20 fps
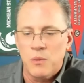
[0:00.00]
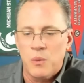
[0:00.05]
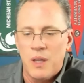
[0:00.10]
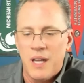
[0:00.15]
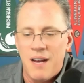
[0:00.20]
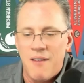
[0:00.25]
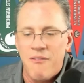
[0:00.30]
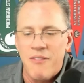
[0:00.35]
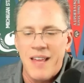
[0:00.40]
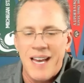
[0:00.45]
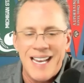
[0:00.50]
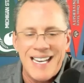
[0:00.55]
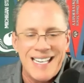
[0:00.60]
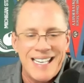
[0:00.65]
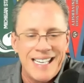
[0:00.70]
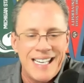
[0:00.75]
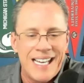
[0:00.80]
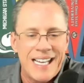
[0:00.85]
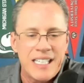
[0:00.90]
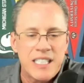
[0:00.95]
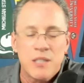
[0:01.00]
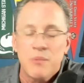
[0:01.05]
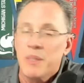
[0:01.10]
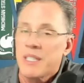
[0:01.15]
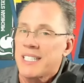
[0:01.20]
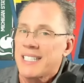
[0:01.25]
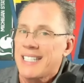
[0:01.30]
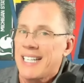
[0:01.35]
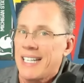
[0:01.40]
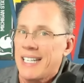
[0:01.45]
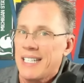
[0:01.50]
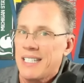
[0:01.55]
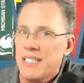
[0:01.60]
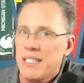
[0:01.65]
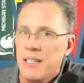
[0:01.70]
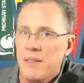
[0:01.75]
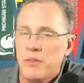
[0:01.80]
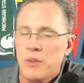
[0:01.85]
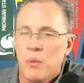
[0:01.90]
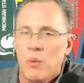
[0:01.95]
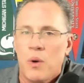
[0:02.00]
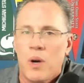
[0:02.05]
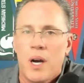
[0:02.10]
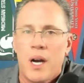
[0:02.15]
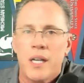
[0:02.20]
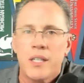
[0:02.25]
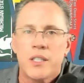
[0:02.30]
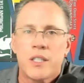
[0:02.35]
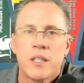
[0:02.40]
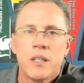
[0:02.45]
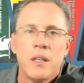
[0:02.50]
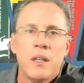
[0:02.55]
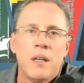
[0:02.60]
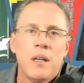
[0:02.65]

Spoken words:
We'll have that next. Some exciting stuff to watch.